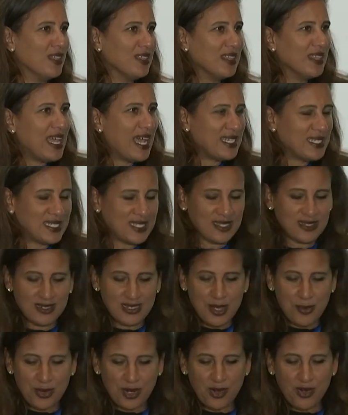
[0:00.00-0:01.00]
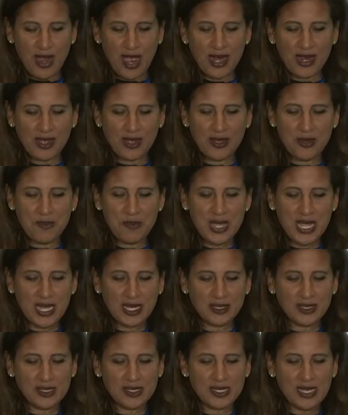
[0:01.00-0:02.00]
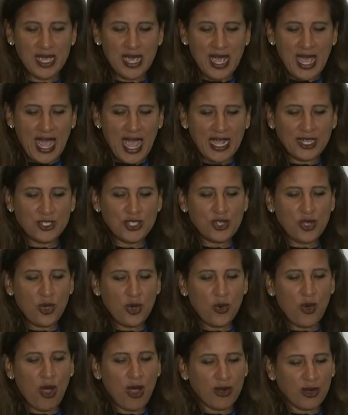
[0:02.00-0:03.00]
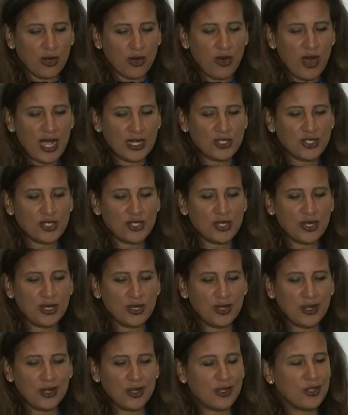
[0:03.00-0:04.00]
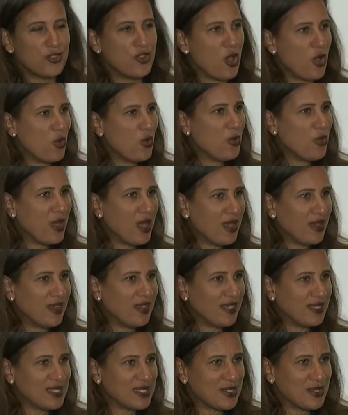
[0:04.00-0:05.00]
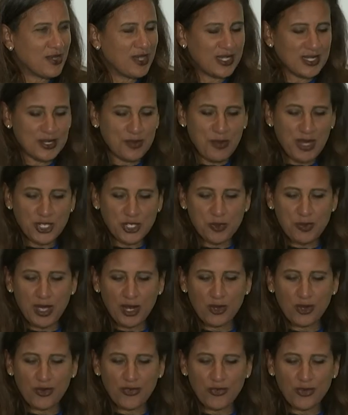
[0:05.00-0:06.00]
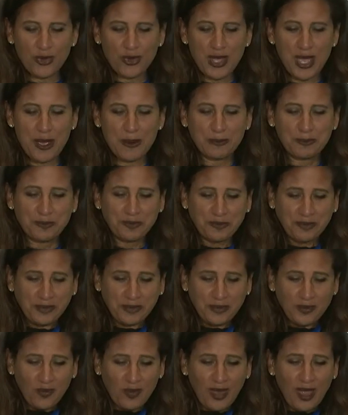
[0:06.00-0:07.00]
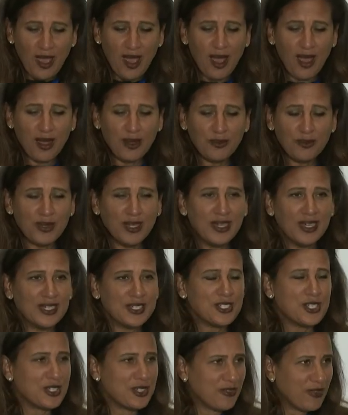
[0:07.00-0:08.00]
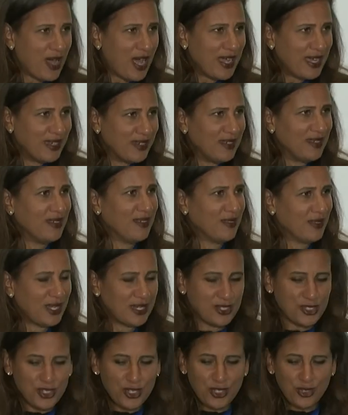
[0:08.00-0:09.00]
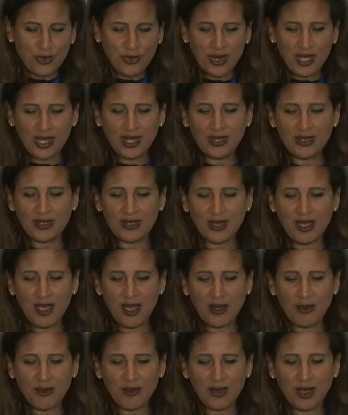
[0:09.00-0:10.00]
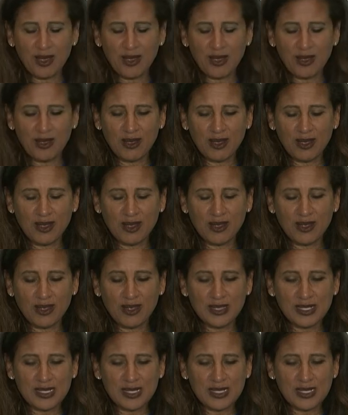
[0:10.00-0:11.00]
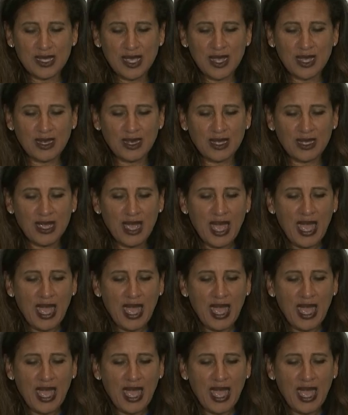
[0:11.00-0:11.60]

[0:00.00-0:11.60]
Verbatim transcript: less democratic means. And so, autocrats know that it's, it's much better for them. Um, to divide than to unite um, a, a, a, society.